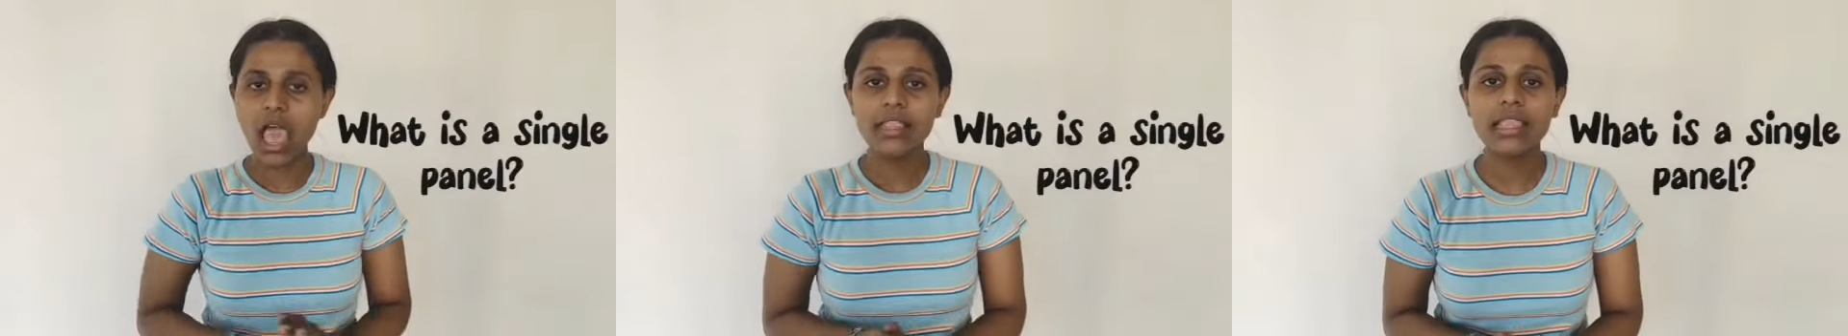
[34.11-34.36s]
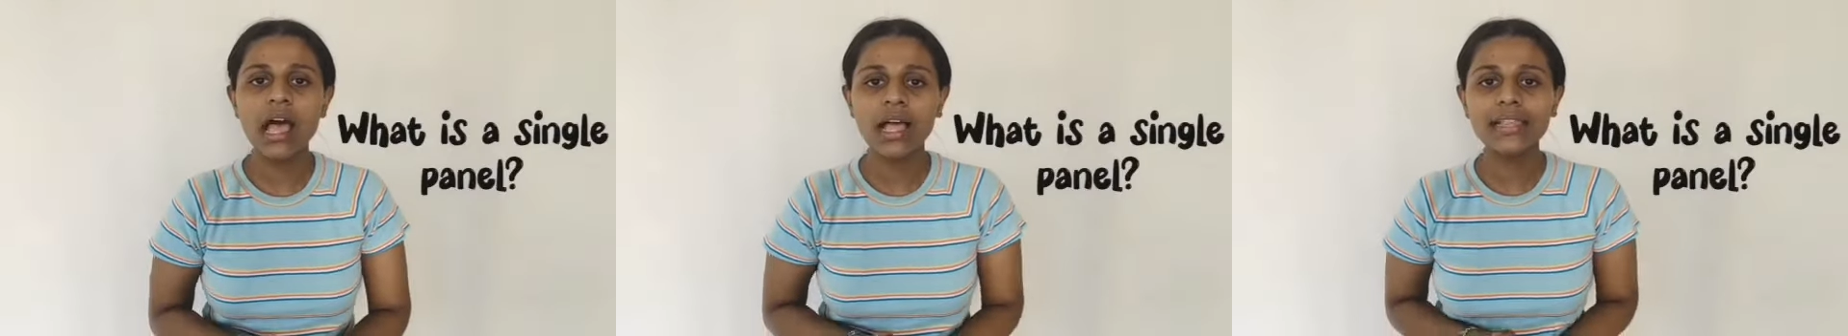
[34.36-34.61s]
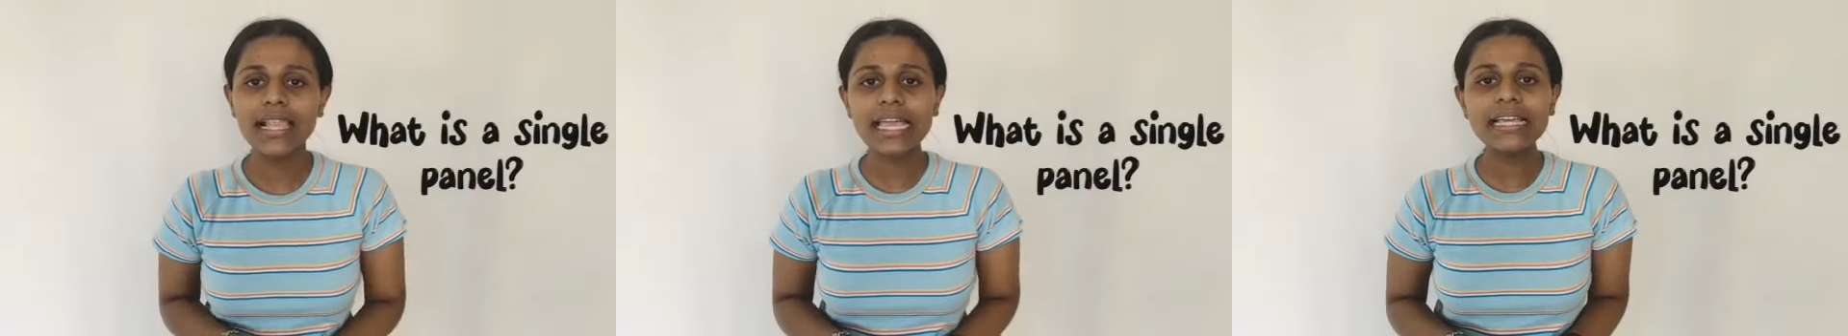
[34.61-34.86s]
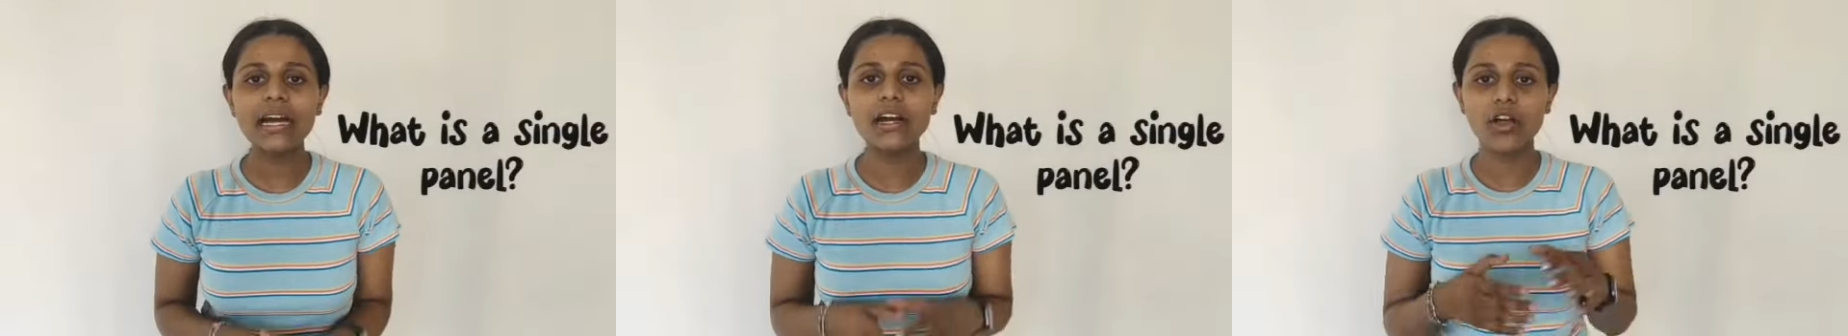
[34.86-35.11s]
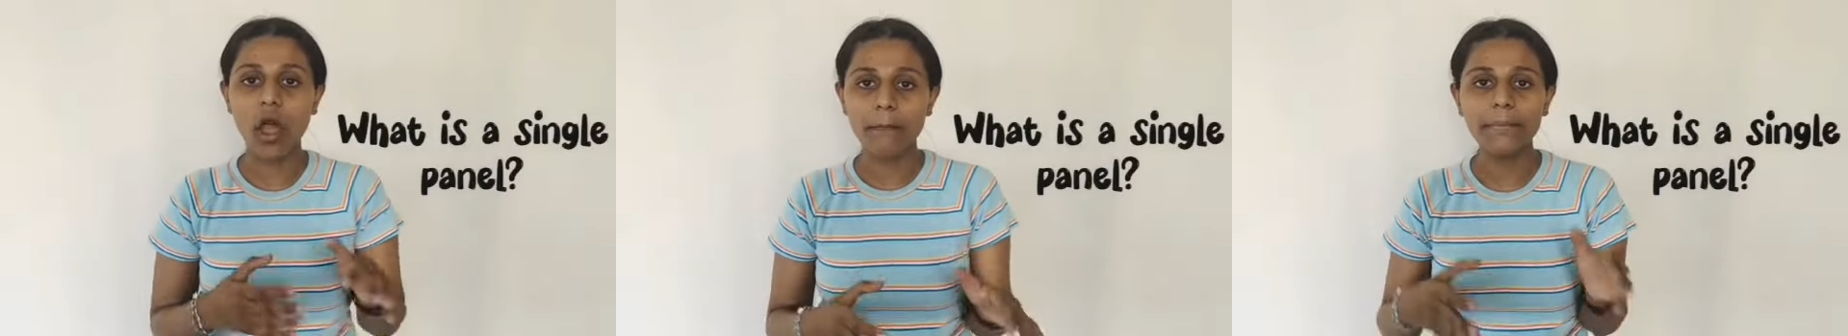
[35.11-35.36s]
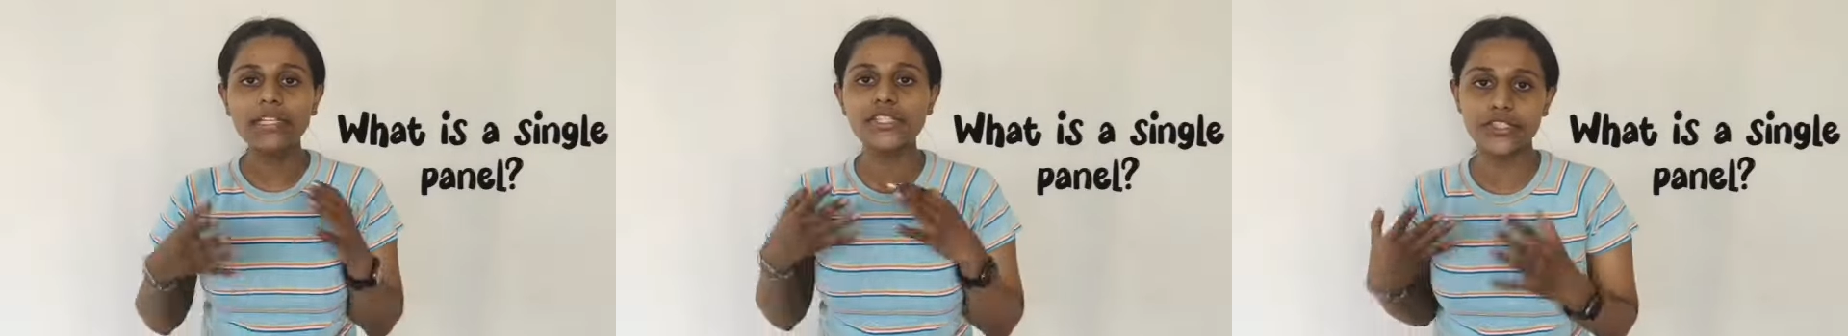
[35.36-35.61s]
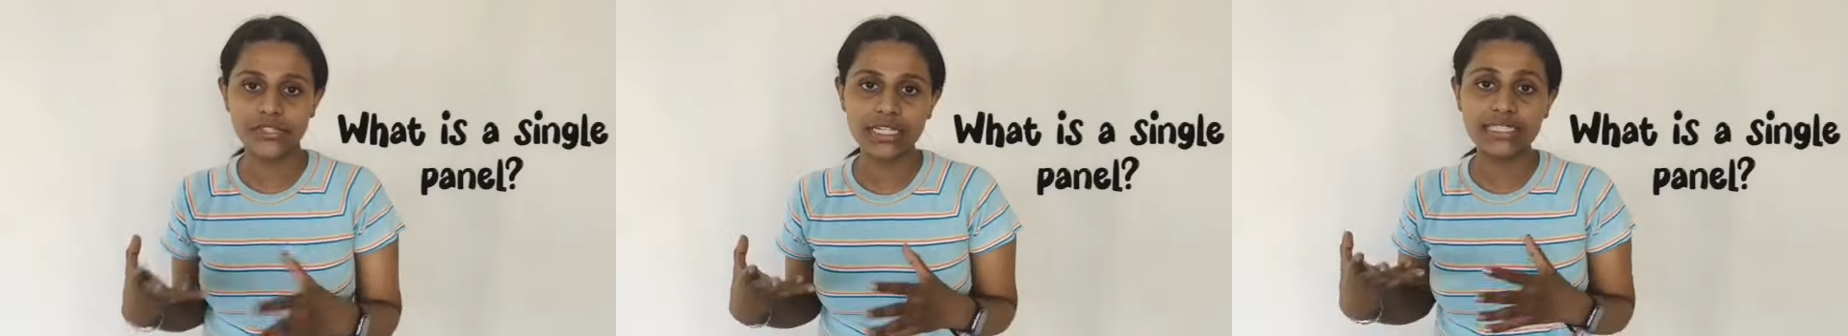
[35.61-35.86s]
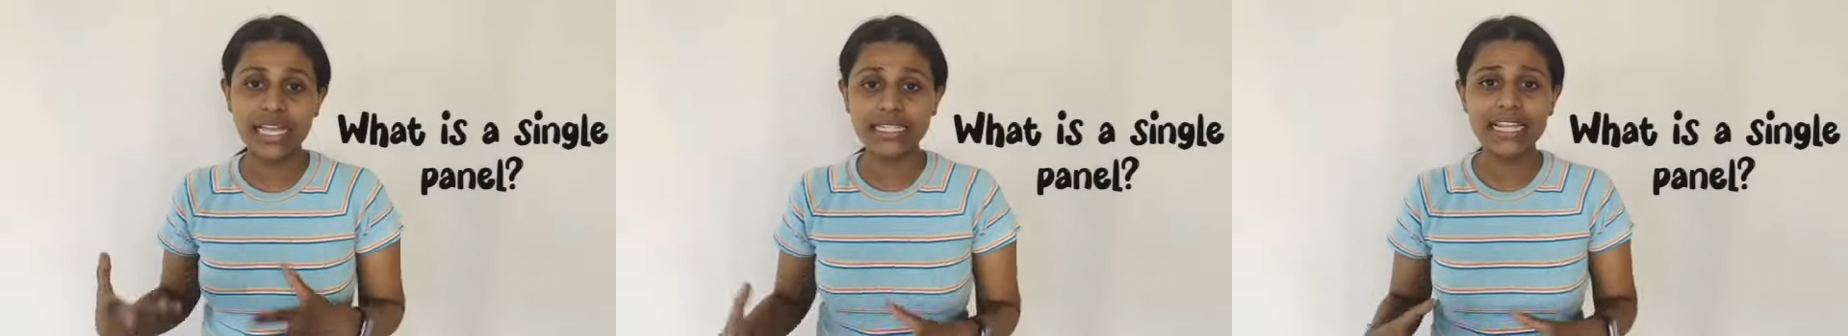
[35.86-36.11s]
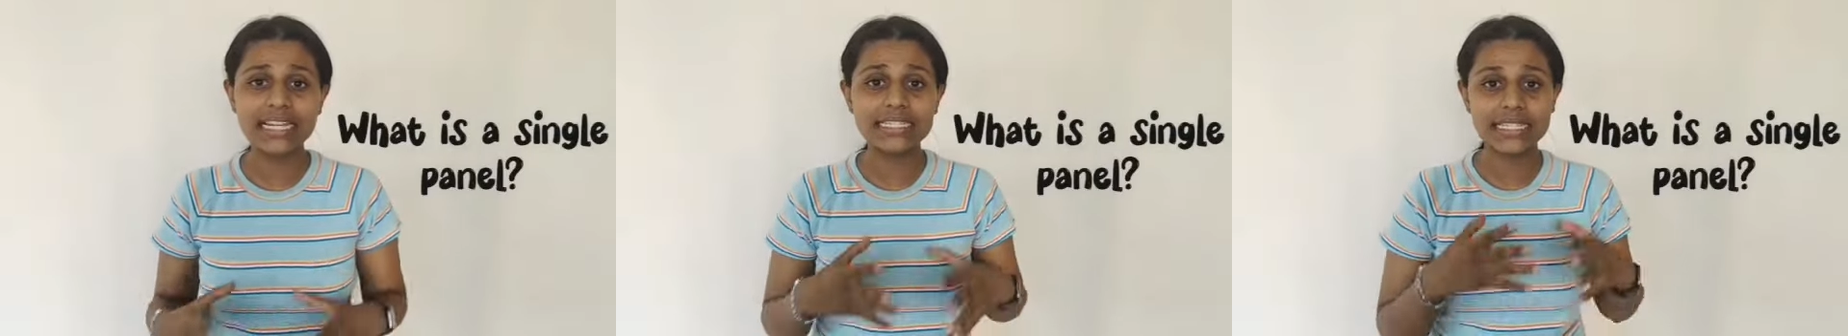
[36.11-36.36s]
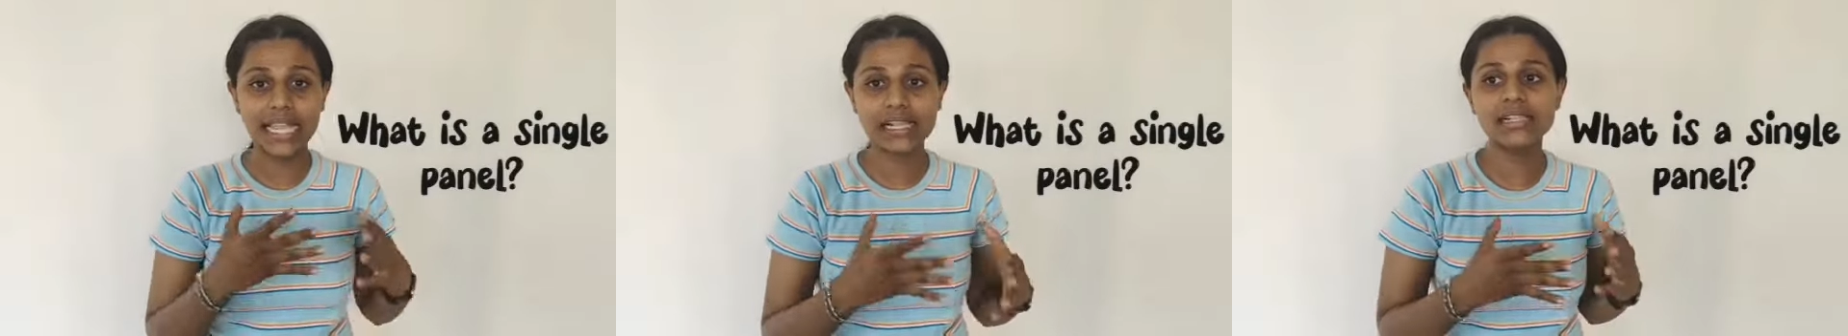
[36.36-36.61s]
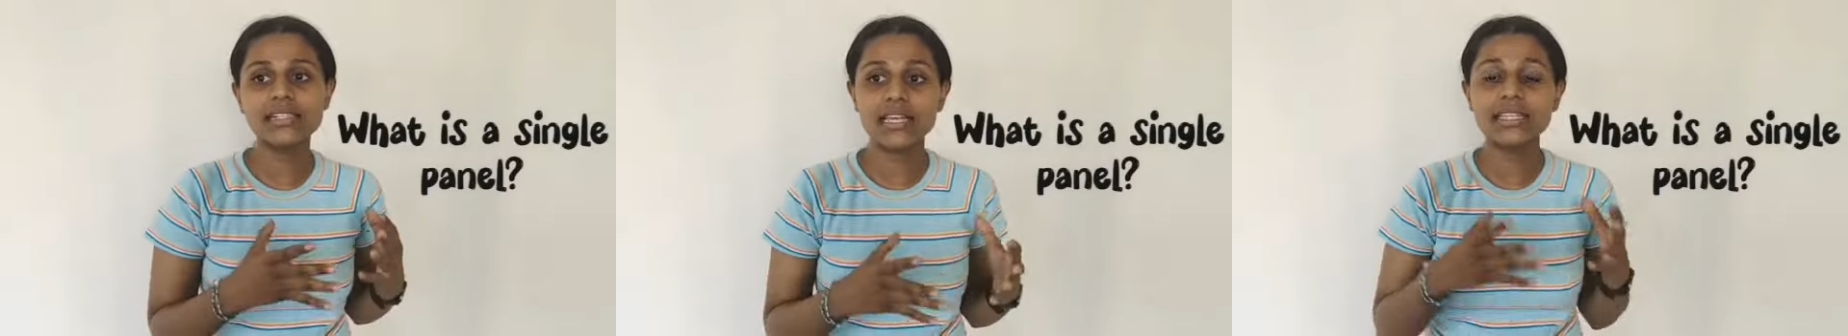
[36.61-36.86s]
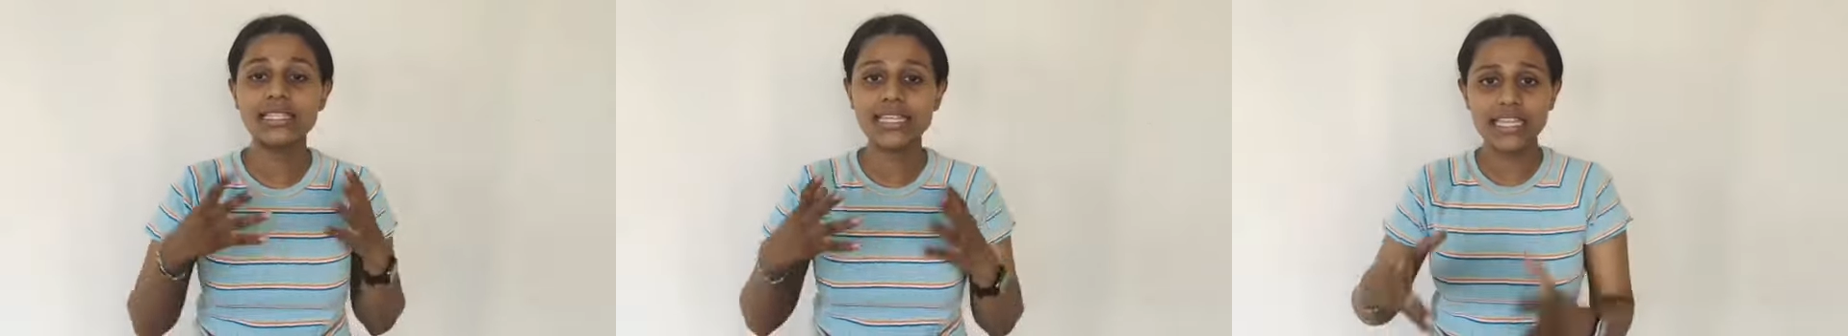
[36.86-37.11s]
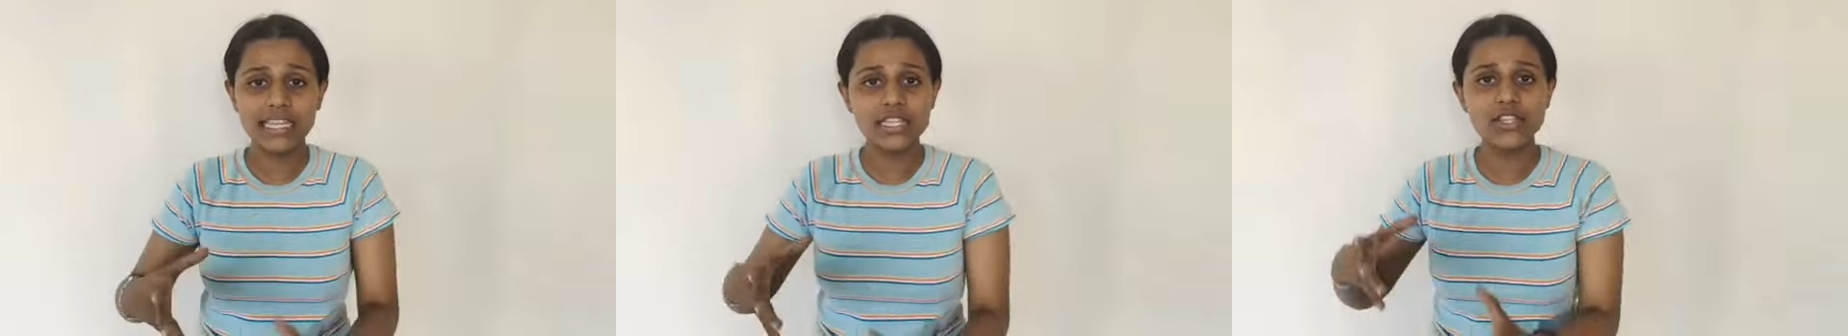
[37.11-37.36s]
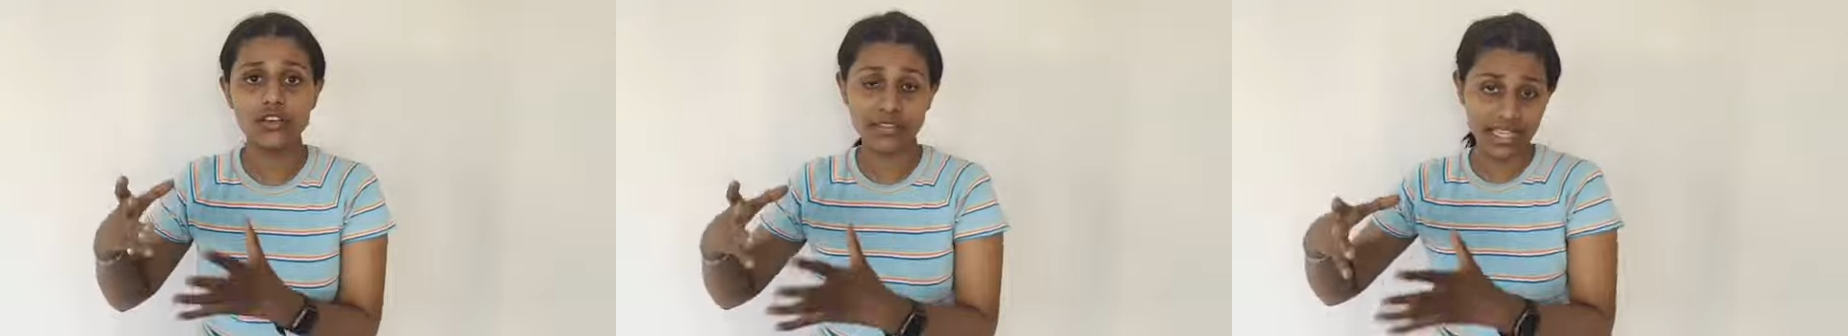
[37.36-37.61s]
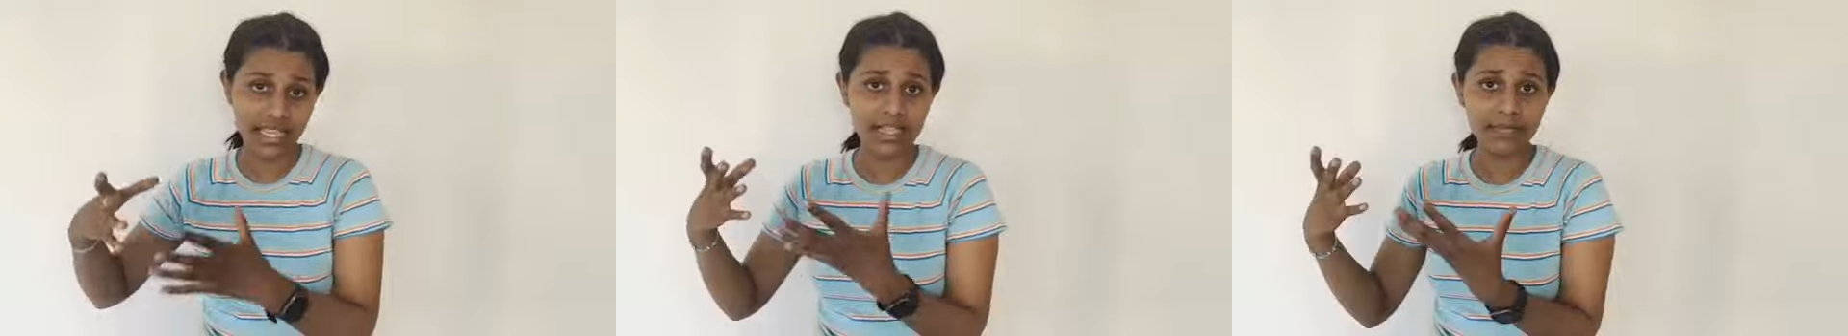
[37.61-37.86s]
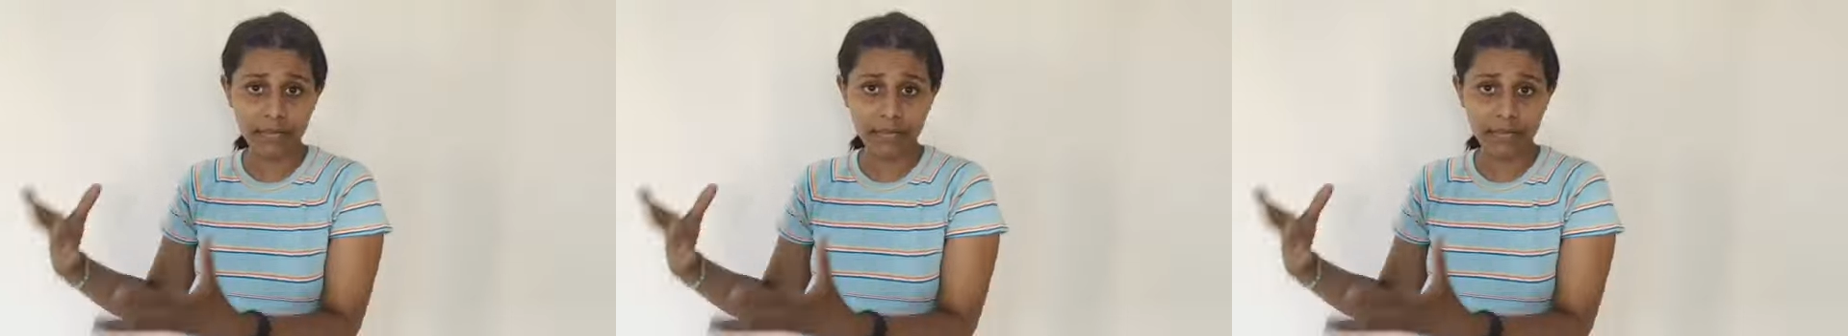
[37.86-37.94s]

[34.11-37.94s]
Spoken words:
Now, unlike a comic strip that entails a series of single